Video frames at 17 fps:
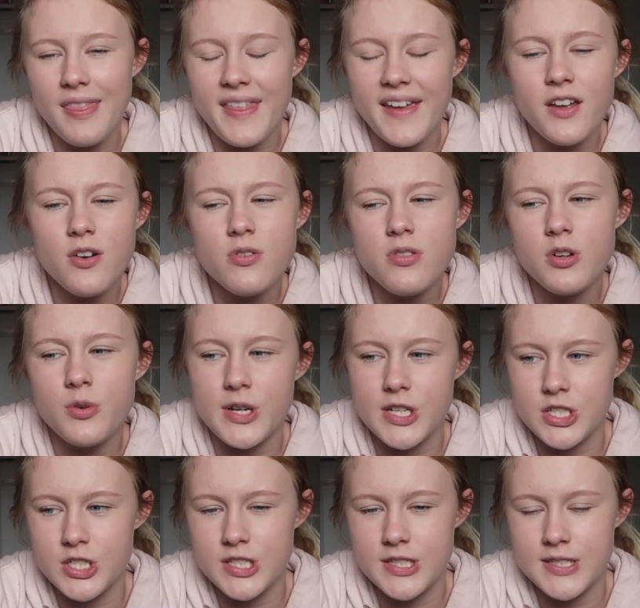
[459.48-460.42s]
They are all the
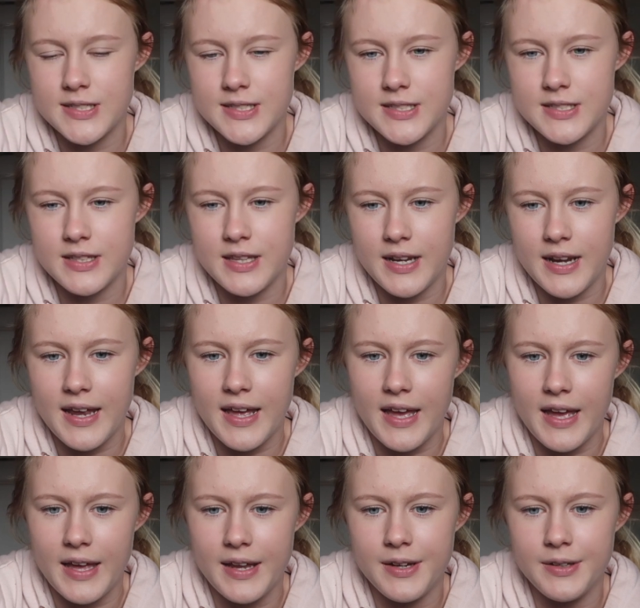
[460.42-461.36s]
questions that I
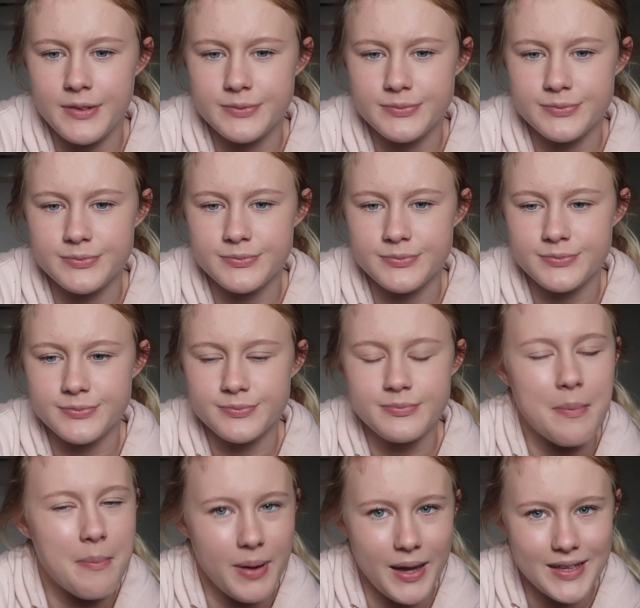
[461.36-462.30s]
had,
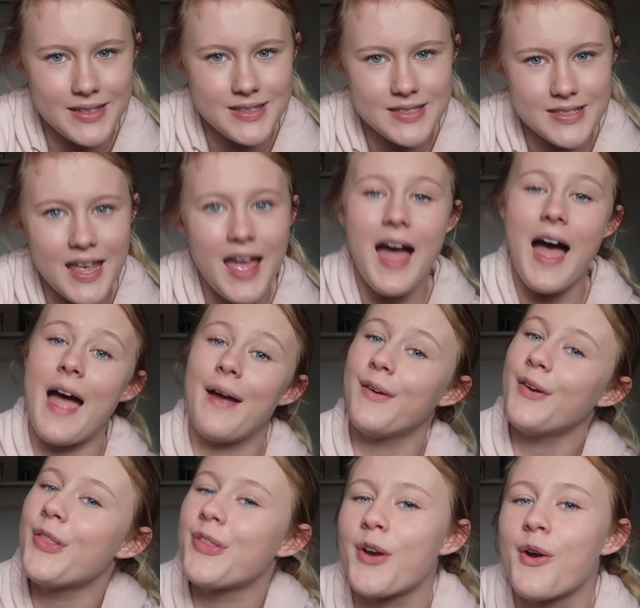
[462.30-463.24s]
but
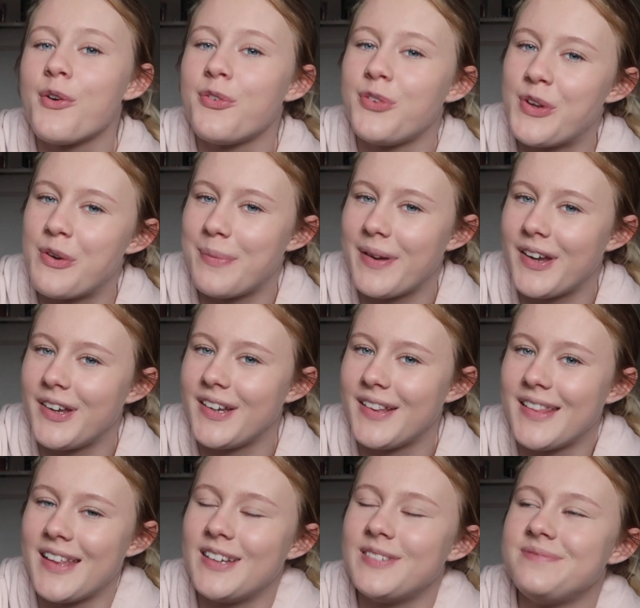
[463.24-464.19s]
I'm going to throw a few of my own
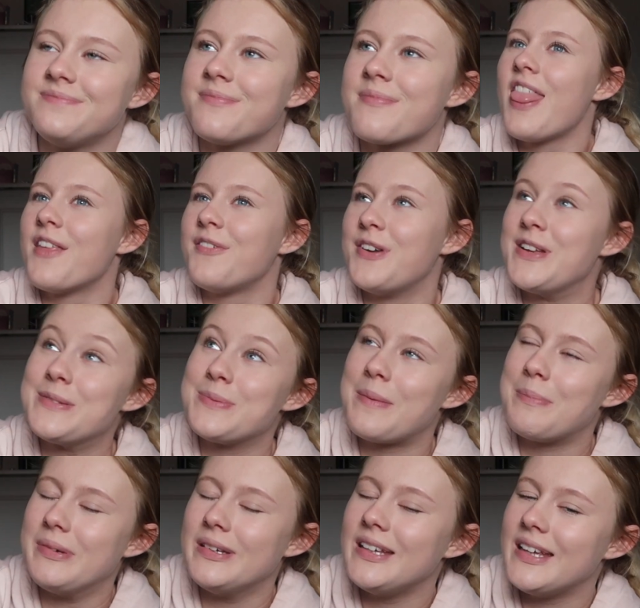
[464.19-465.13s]
in there. First
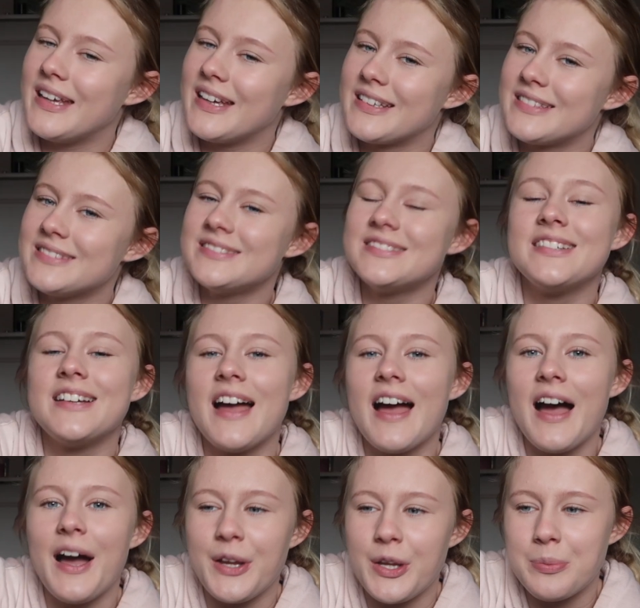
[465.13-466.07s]
one being,
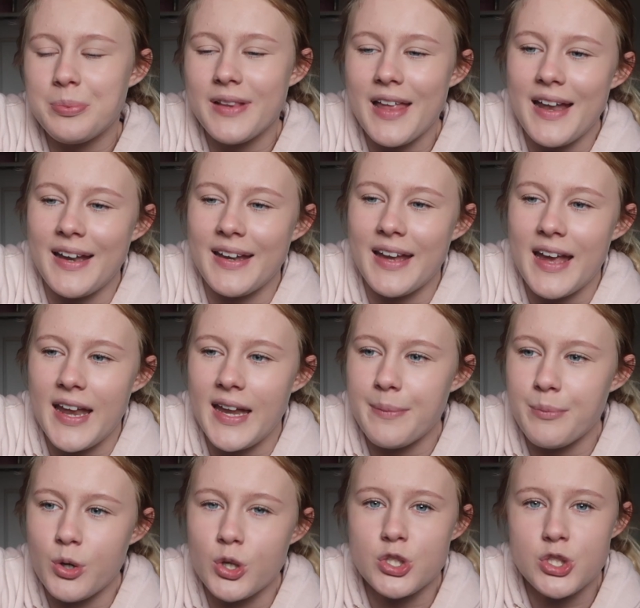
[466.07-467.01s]
are you planning
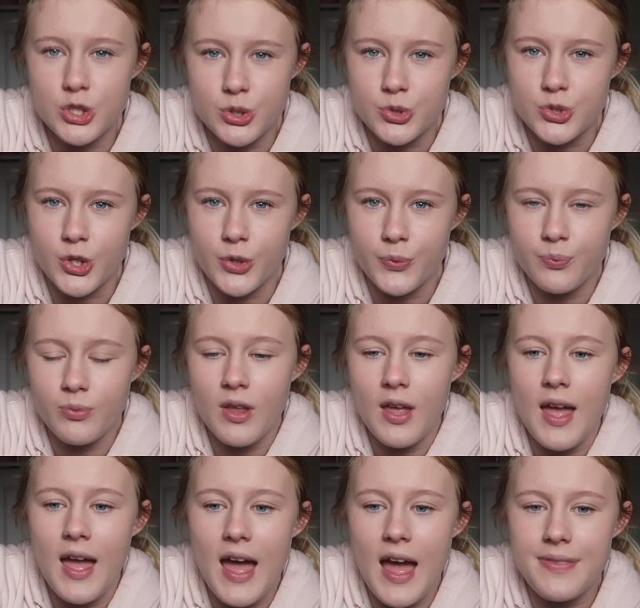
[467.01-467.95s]
any more children?
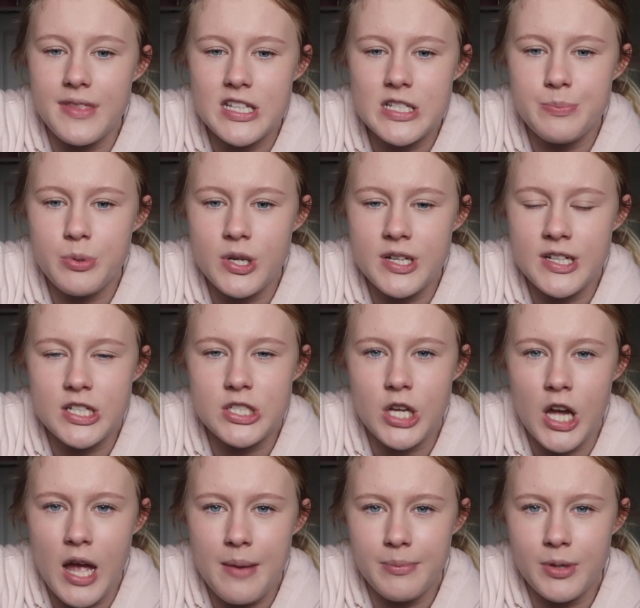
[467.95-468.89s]
At this point in
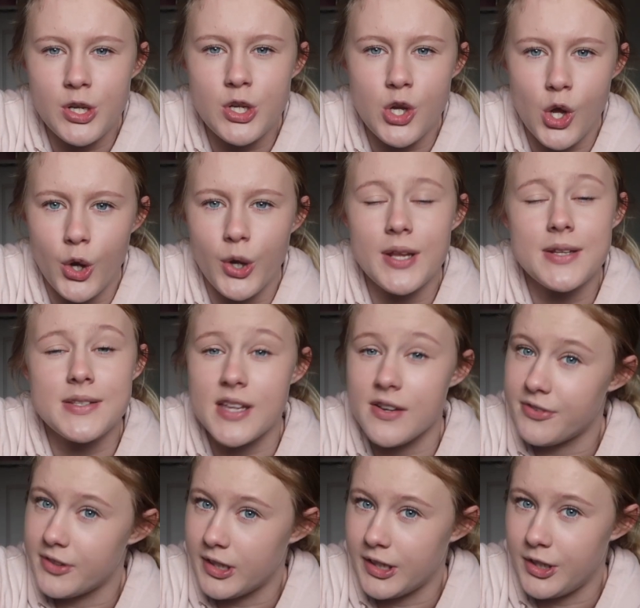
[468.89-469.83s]
time, no,
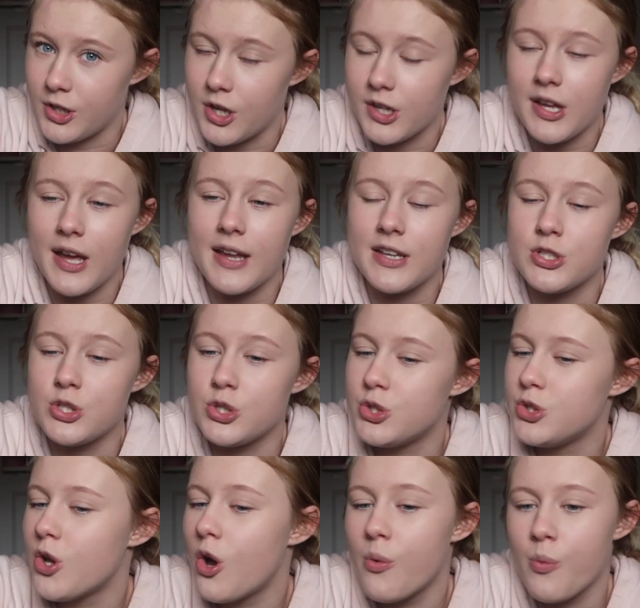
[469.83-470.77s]
definitely not. I do
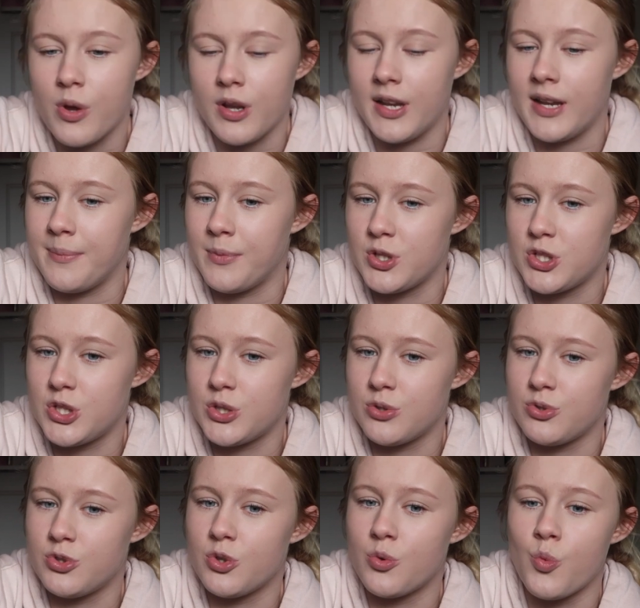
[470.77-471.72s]
not want any more
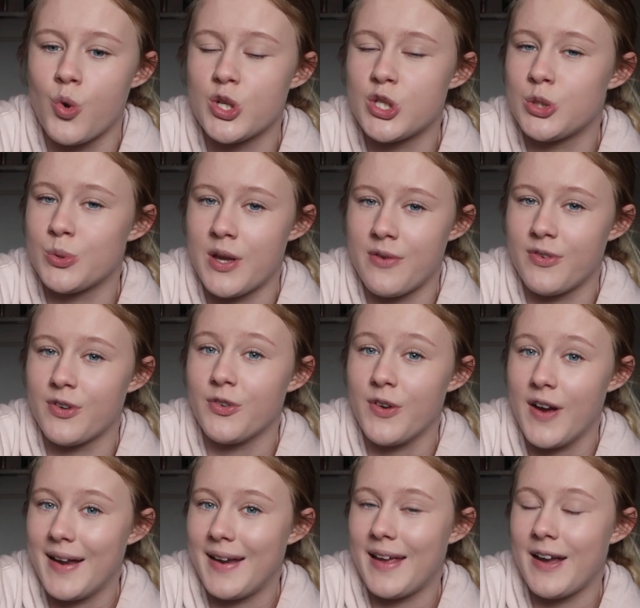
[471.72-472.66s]
children whatsoever
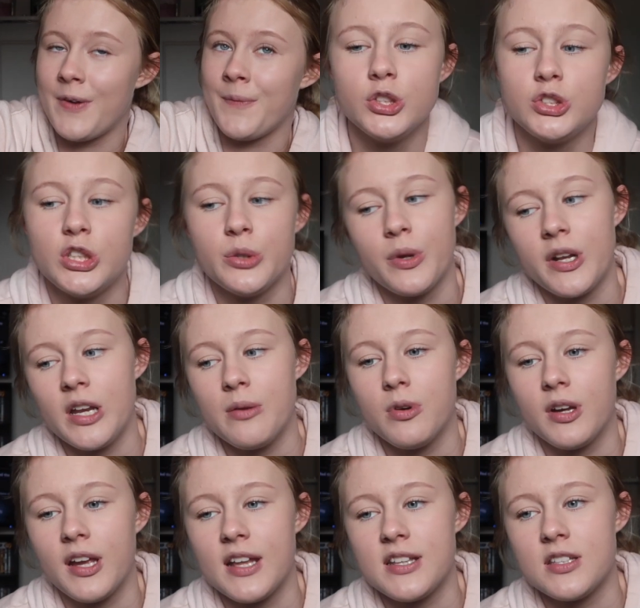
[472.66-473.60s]
right now. Do you want any
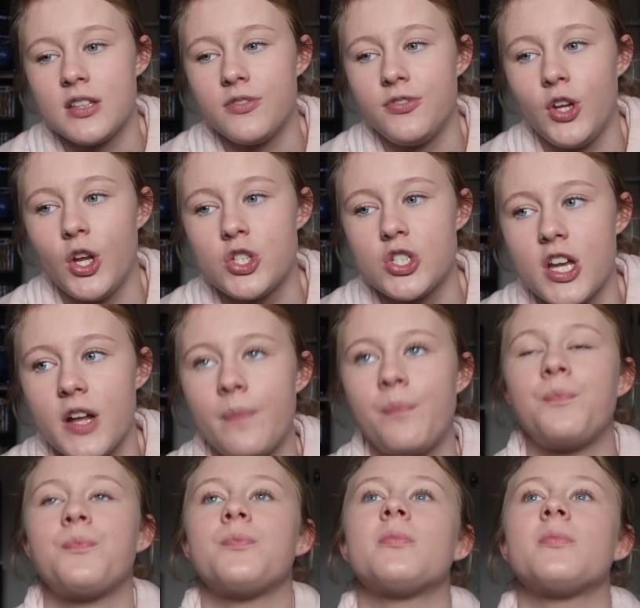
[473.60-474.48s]
more kids in the future?